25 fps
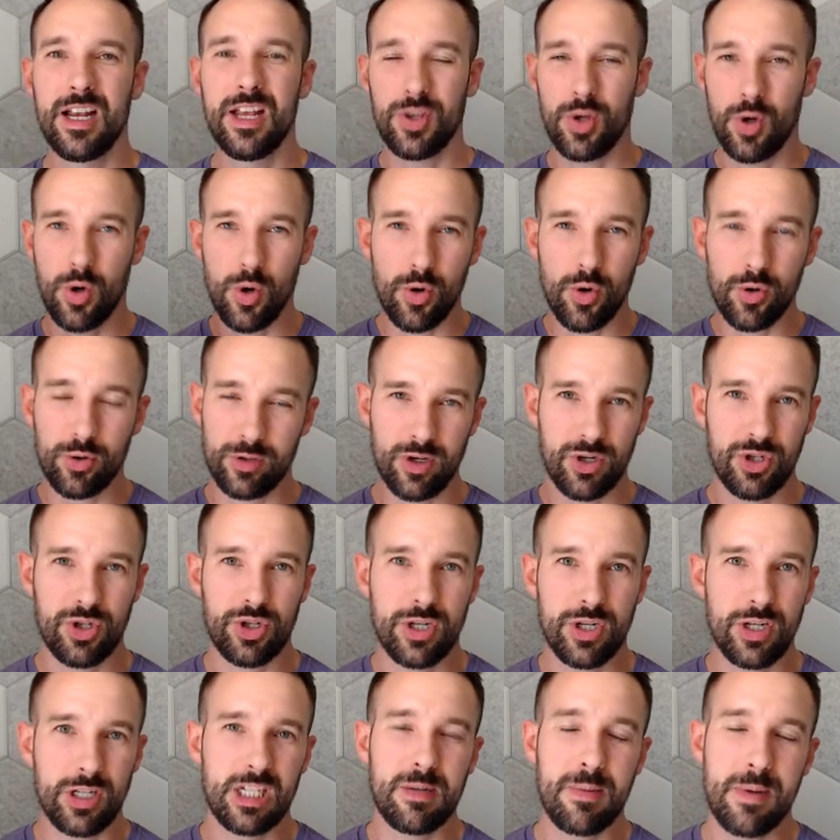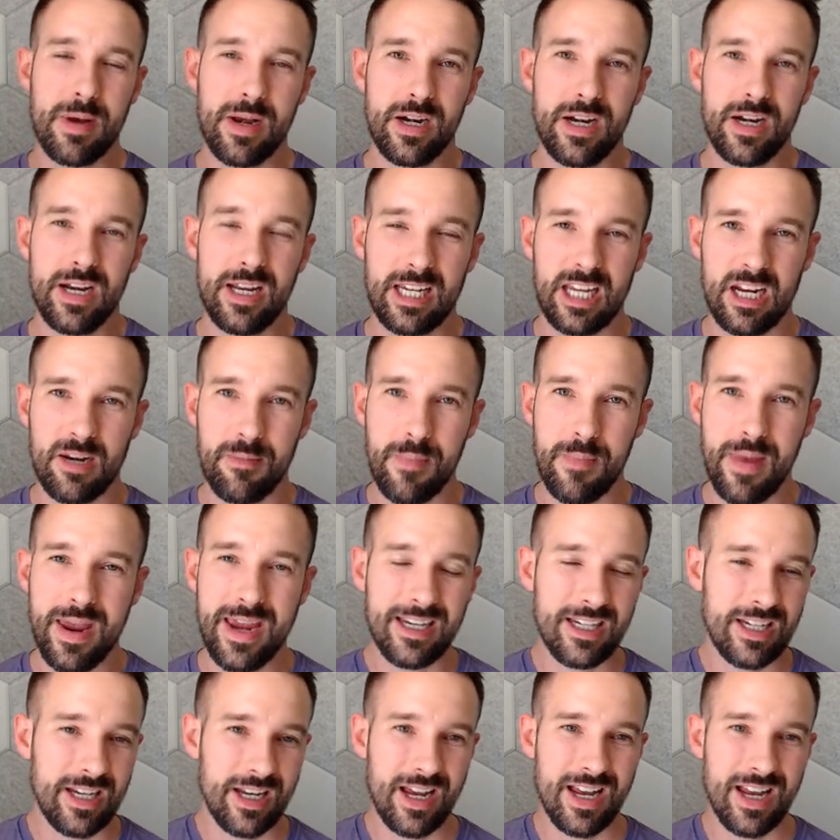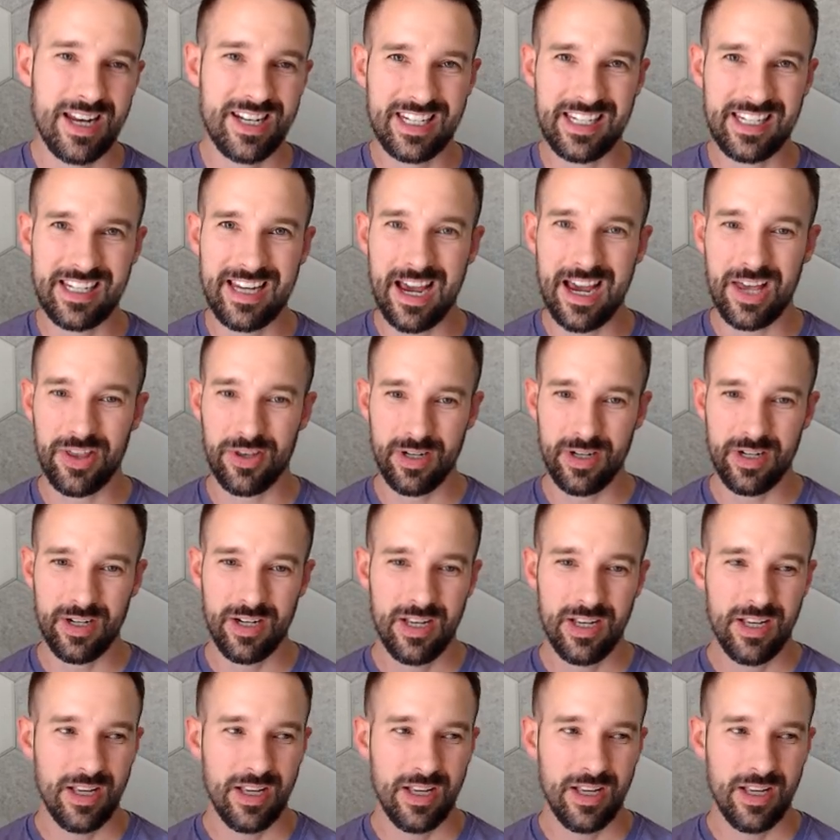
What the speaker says: the whole Christian community can make together,